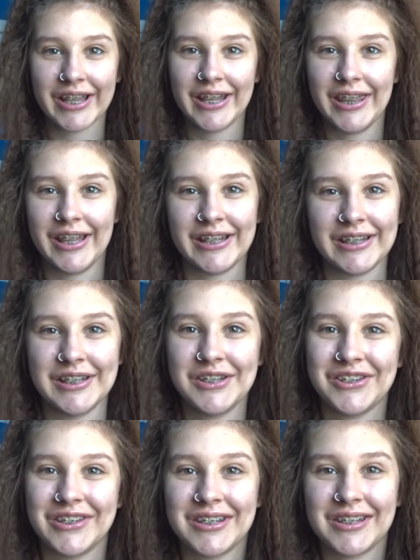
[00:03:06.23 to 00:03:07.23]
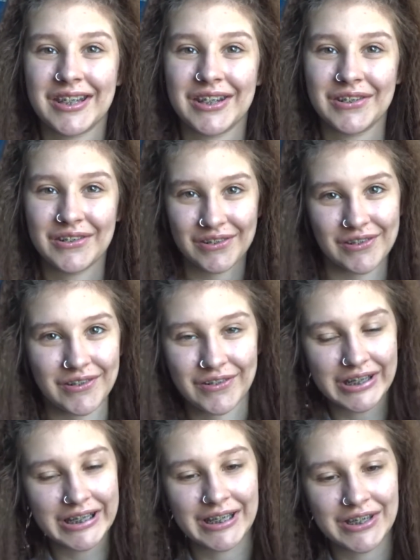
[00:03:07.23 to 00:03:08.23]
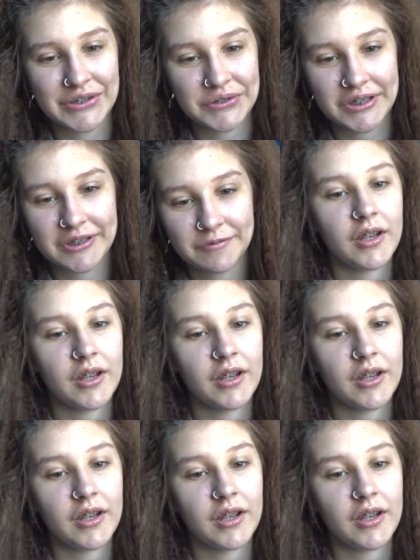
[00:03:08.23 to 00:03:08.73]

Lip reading: and let us just get right into it.